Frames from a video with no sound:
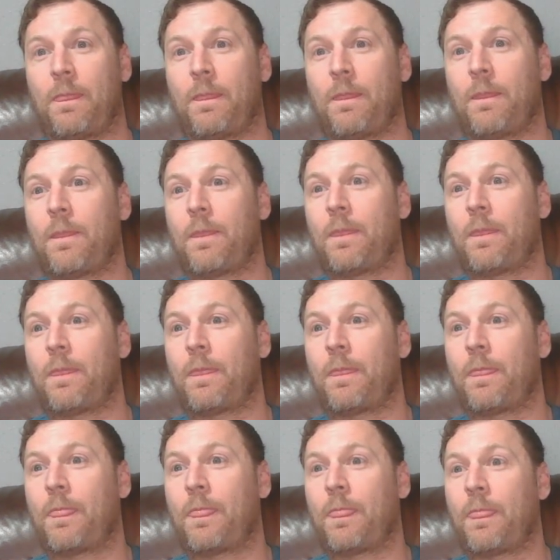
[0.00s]

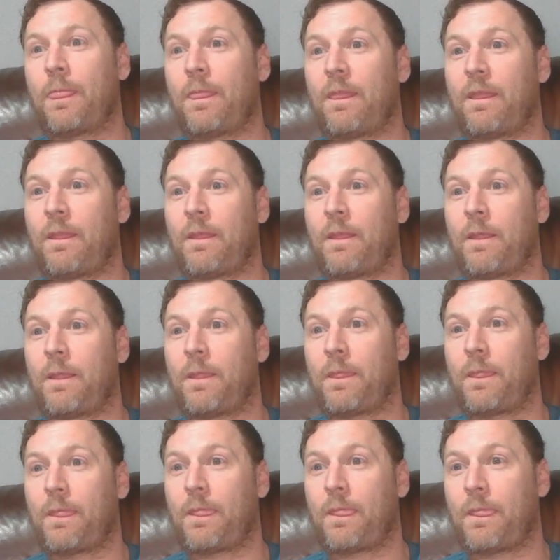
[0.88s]

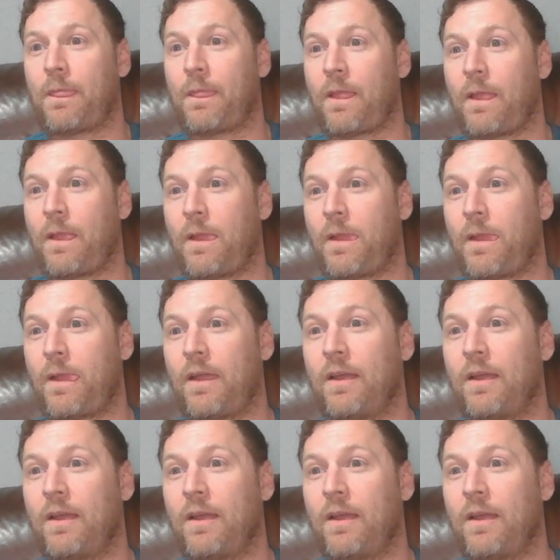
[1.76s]
Nobody speaks.